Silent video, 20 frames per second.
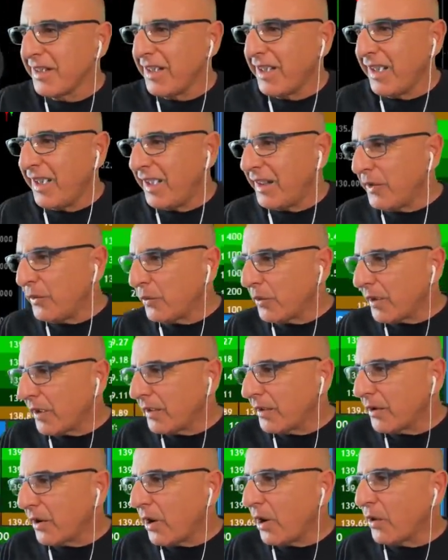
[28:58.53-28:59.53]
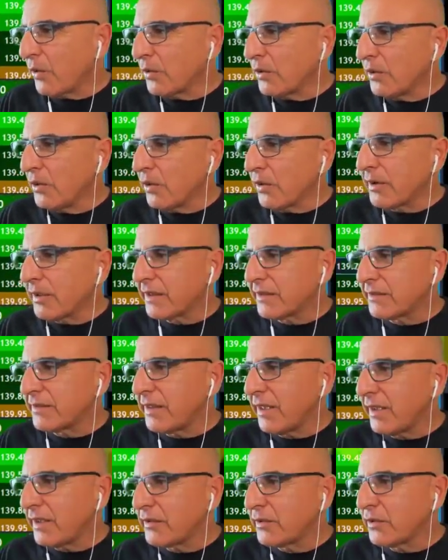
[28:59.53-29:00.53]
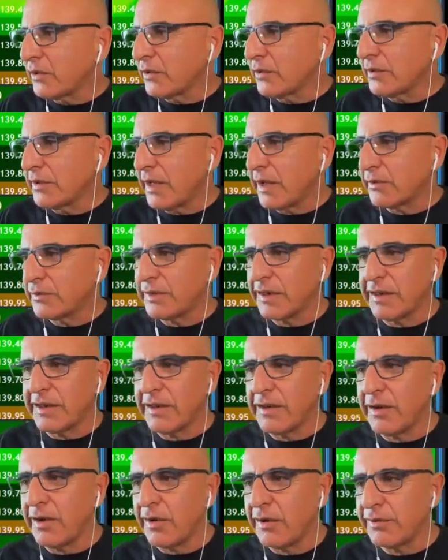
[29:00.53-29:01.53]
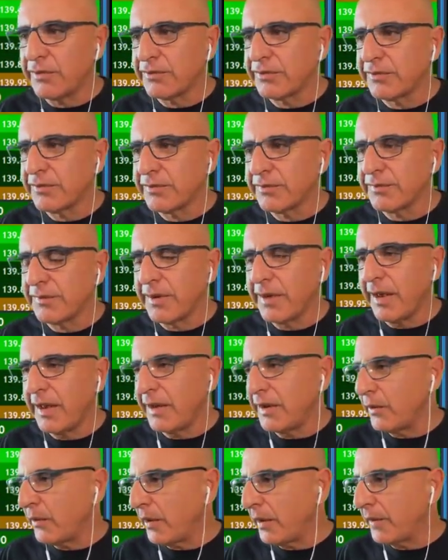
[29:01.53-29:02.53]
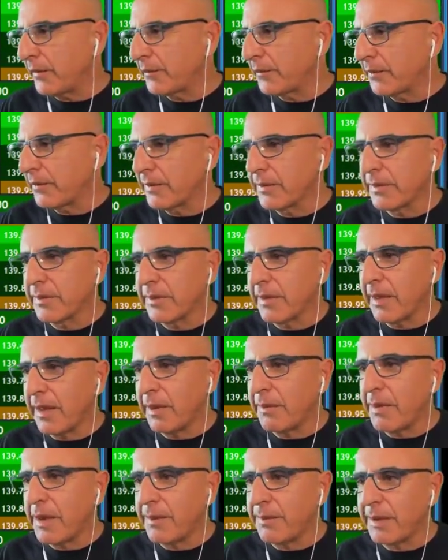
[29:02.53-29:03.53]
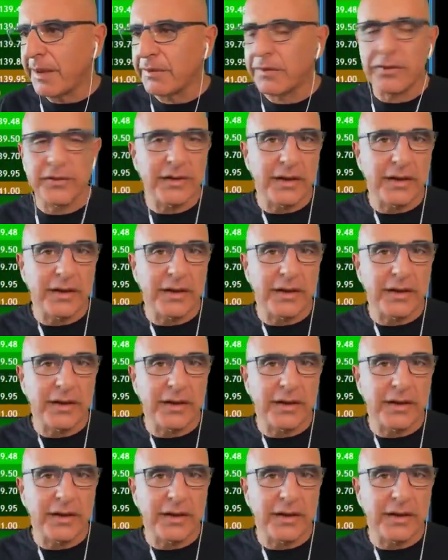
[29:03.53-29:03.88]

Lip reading: Anyway, oh, look at take two now taking off. Anyway, I'm happy I just